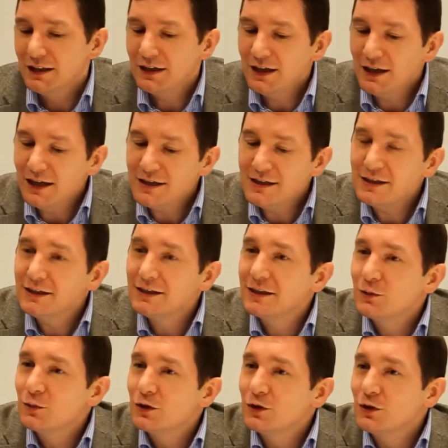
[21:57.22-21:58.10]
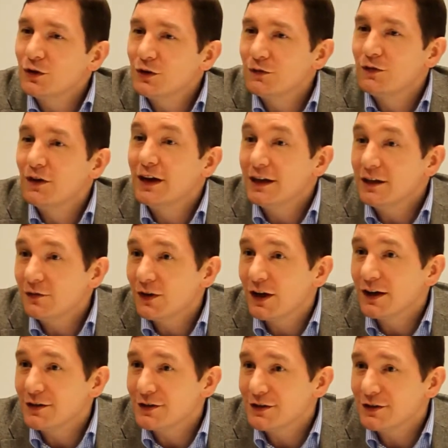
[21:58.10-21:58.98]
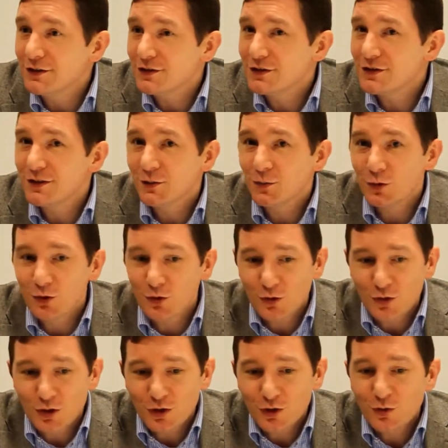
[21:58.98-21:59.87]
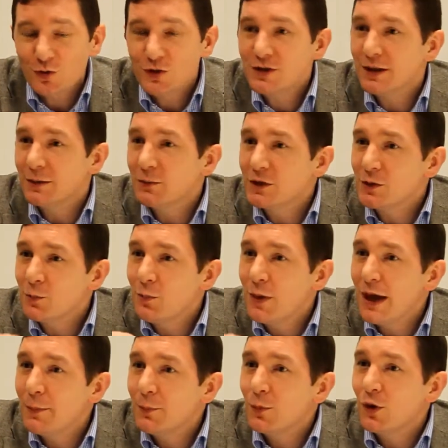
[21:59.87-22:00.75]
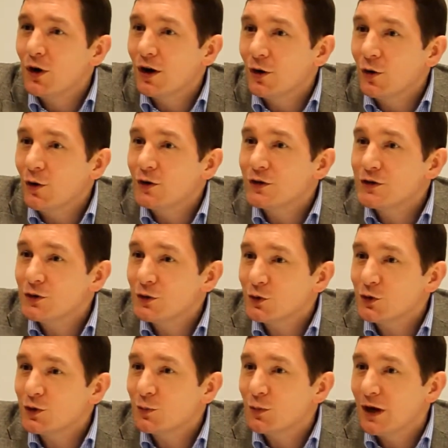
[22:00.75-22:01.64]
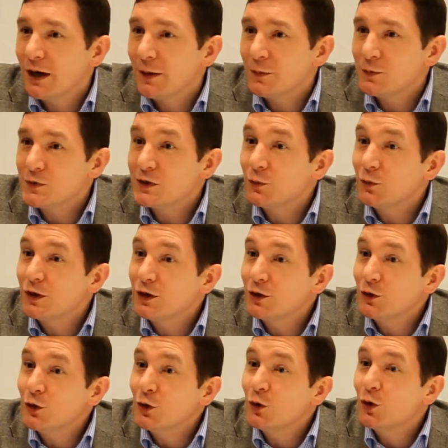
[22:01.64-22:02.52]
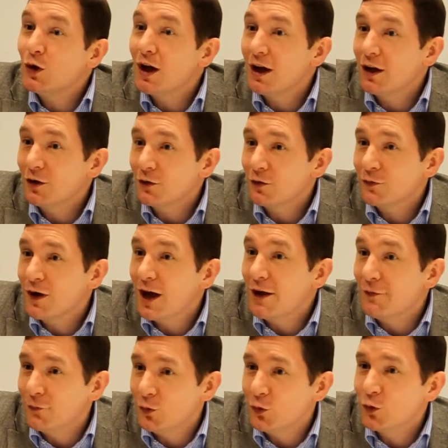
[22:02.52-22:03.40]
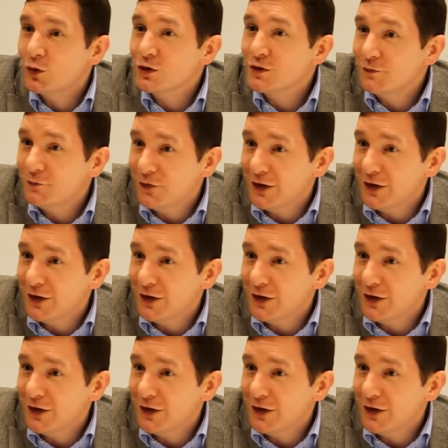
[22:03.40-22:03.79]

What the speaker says: The idea that we're going to find volunteers and that we're going to use them to pepper on all the social problems that we can no longer afford to